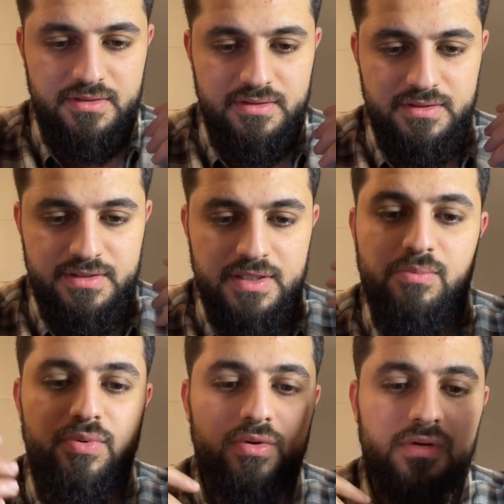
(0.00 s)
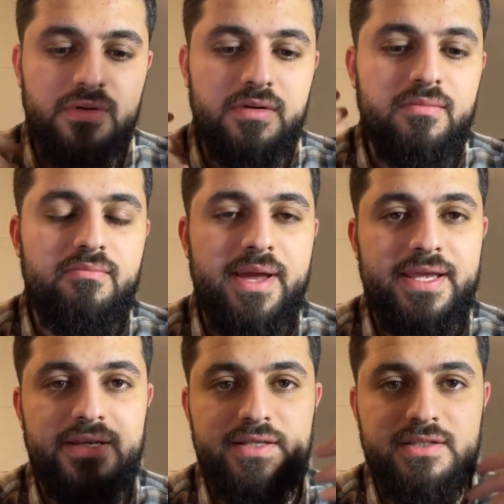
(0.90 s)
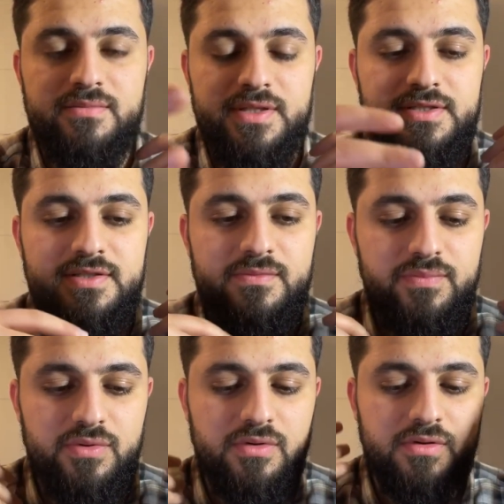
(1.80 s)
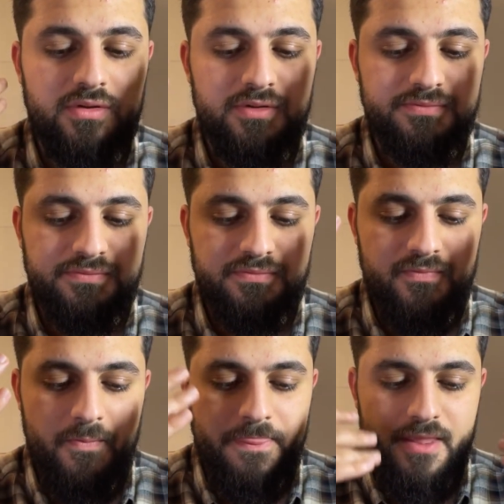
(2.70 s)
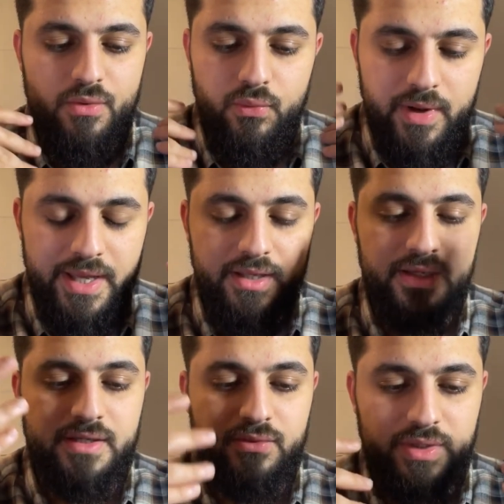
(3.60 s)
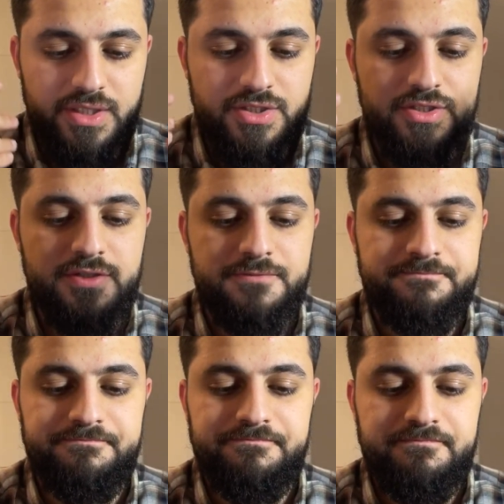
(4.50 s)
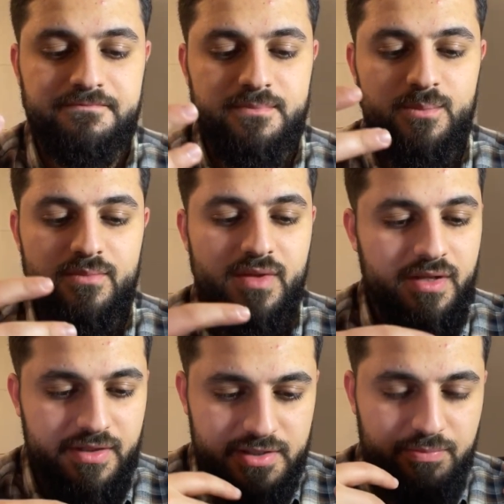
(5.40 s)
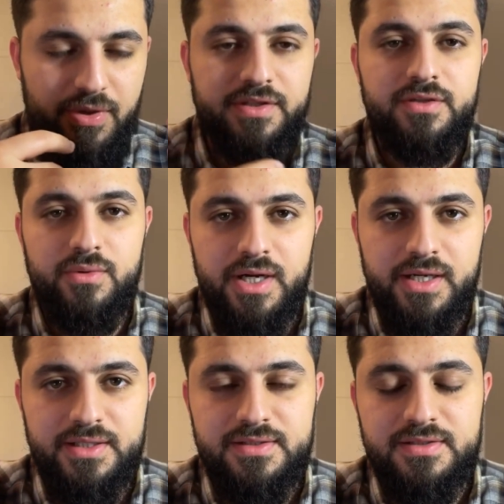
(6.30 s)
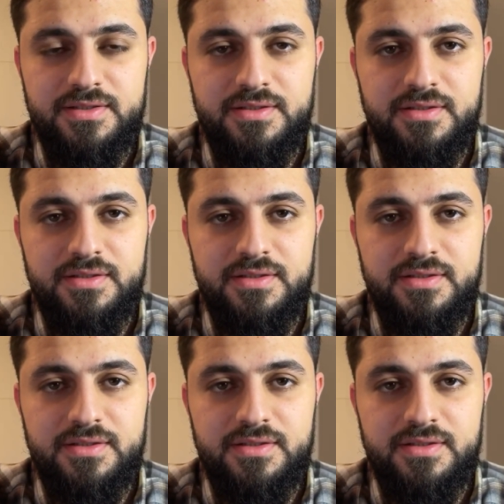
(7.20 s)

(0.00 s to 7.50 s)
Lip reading: simple mechanism, this simple way in which this body works,